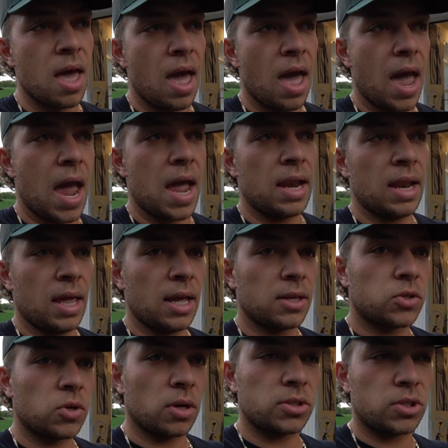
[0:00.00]
and he
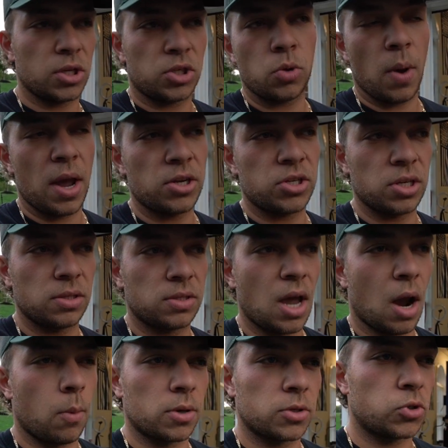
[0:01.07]
took situations
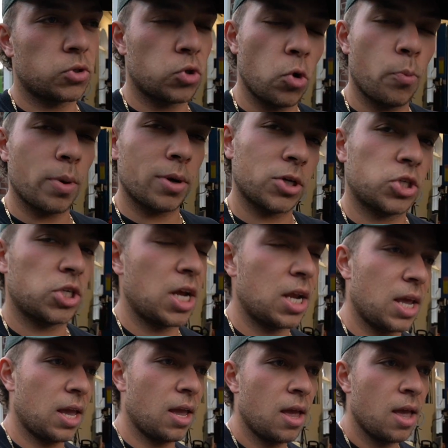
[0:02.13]
that were super
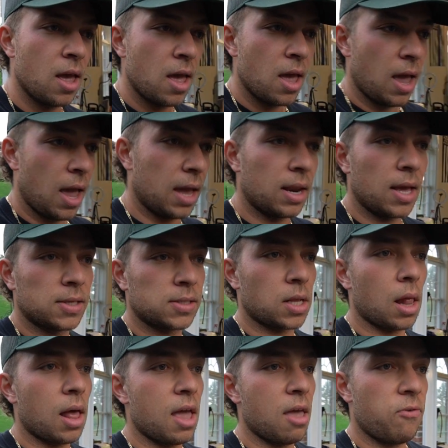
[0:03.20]
shitty in his
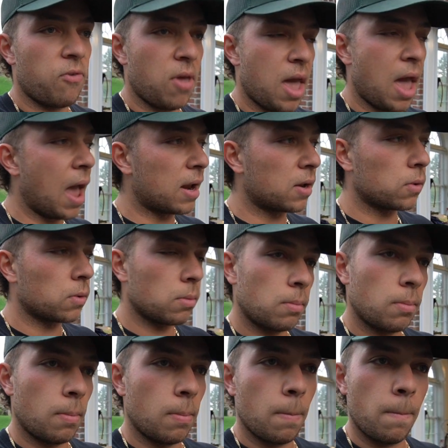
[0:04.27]
life and
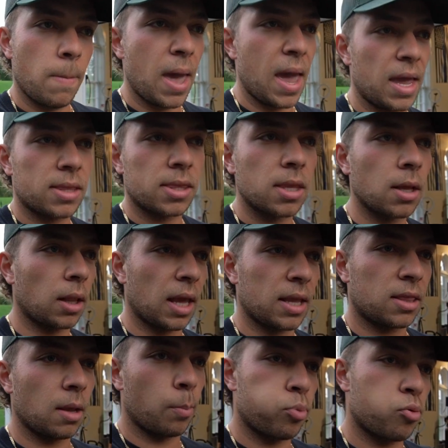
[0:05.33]
made
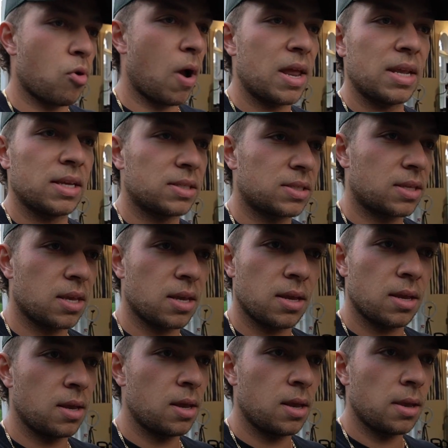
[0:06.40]
the brightest
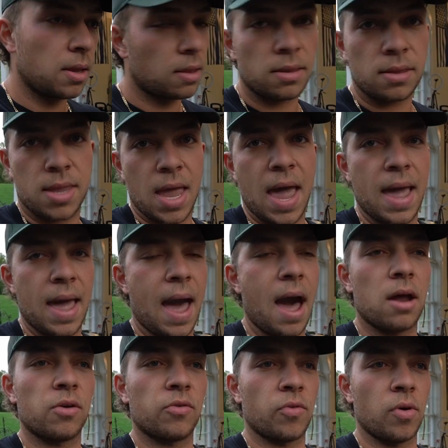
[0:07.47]
day
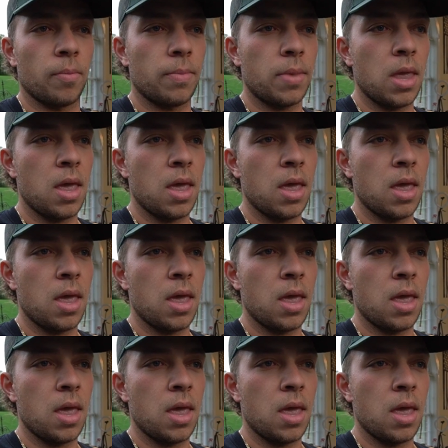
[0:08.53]
out of them.